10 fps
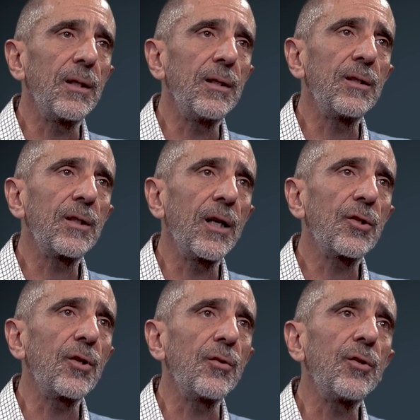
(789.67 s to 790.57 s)
the
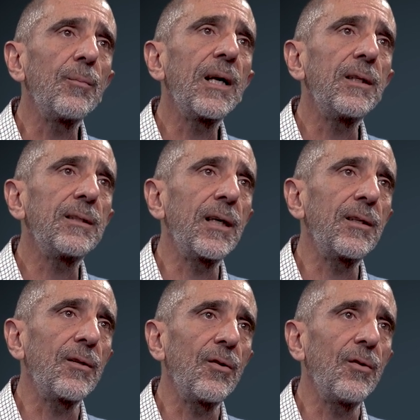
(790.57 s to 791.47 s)
international
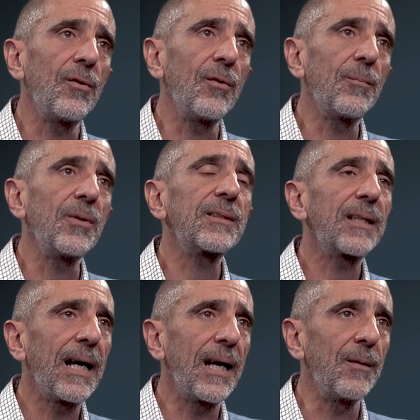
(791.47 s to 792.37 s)
humanitarian law
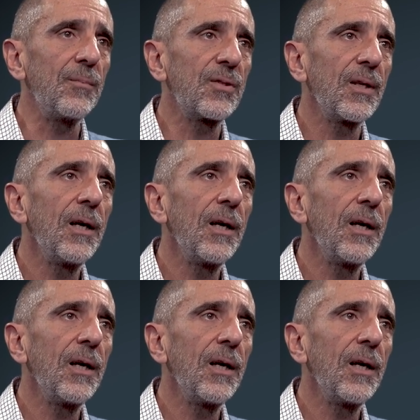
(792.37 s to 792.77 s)
prescribes,